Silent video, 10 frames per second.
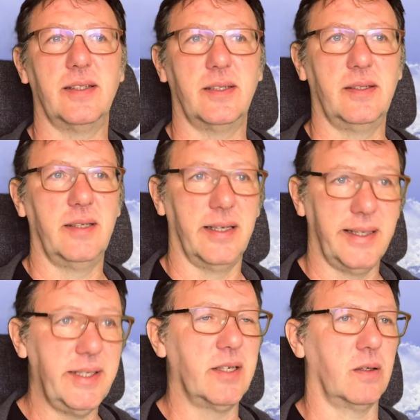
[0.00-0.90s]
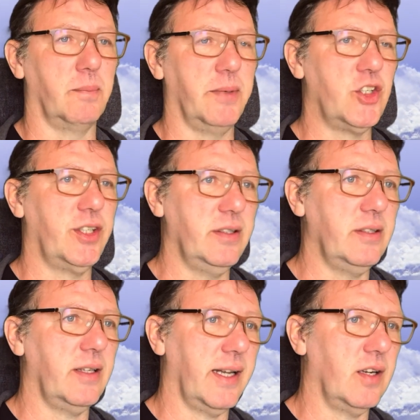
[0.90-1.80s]
the linear
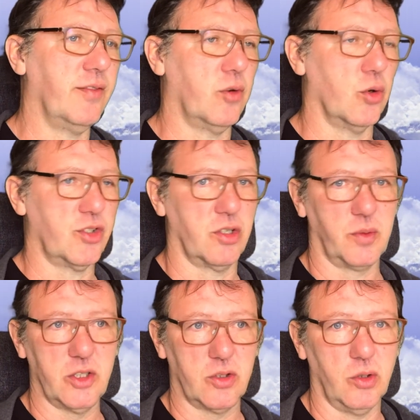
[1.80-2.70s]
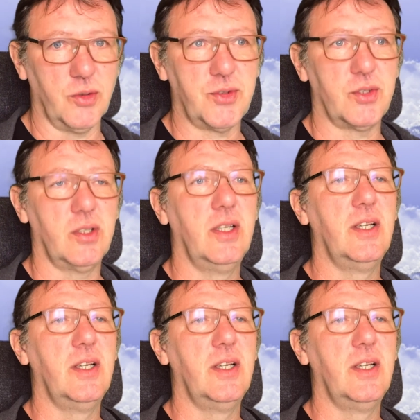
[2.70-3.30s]
mission and of course the results.